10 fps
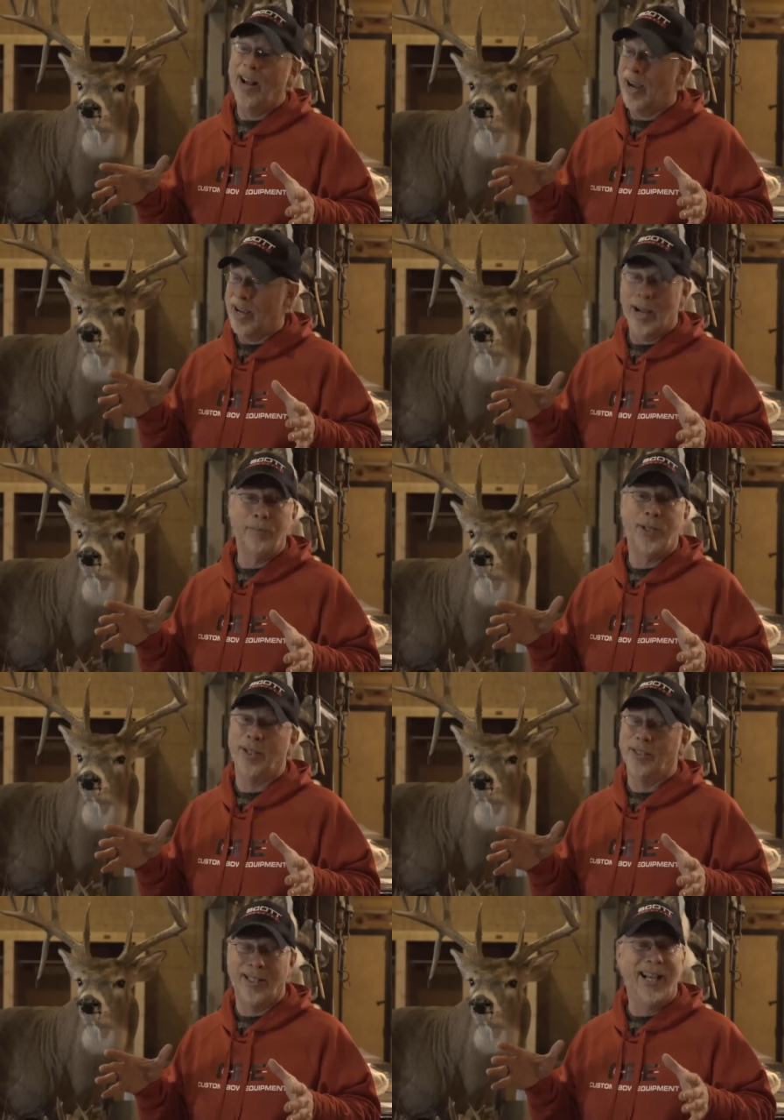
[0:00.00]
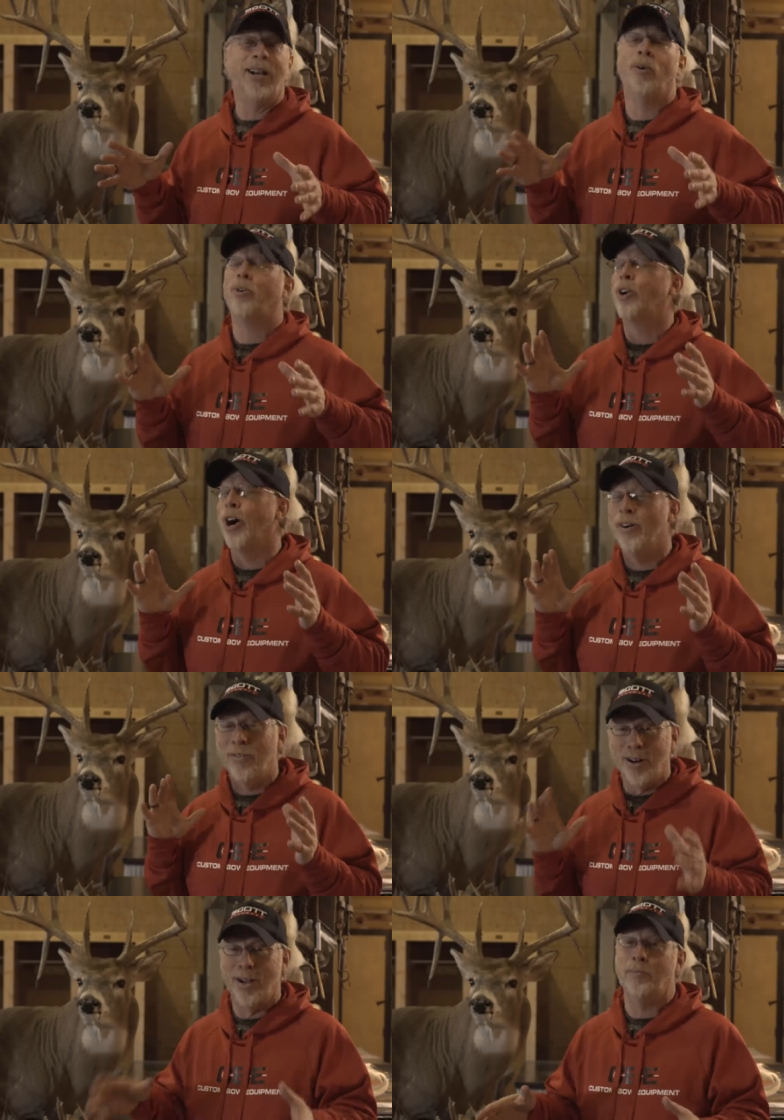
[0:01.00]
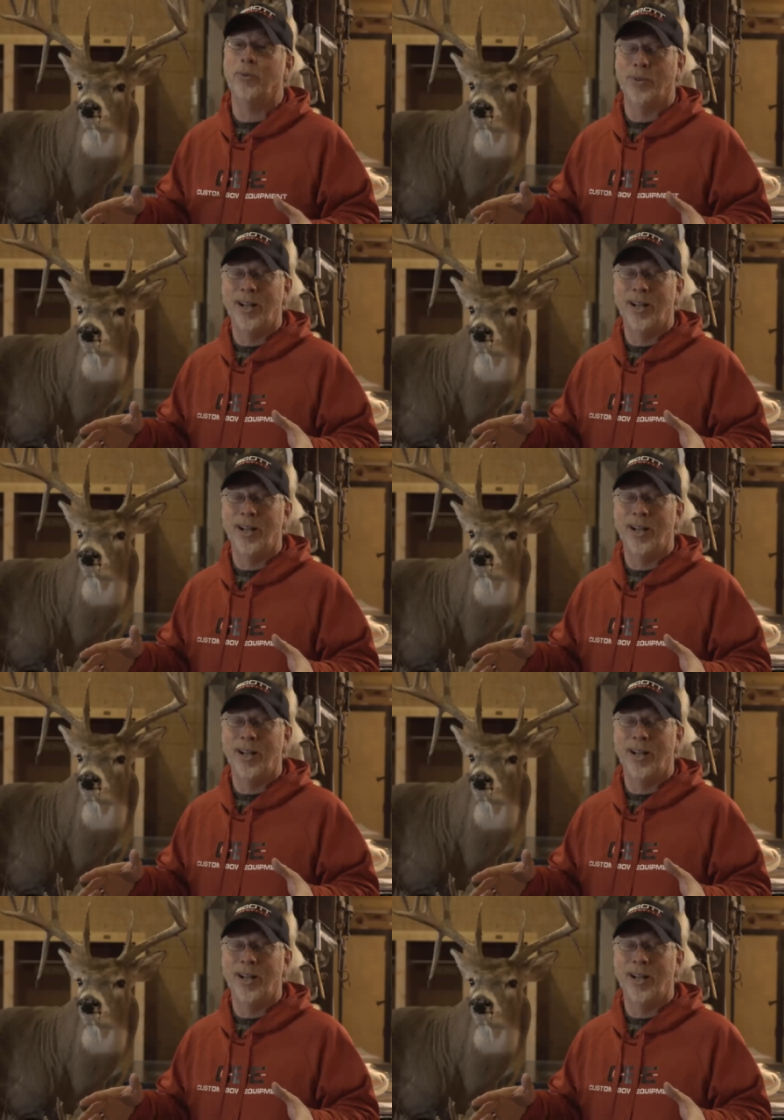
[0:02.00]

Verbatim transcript: hey, I'm telling you, they are covered up with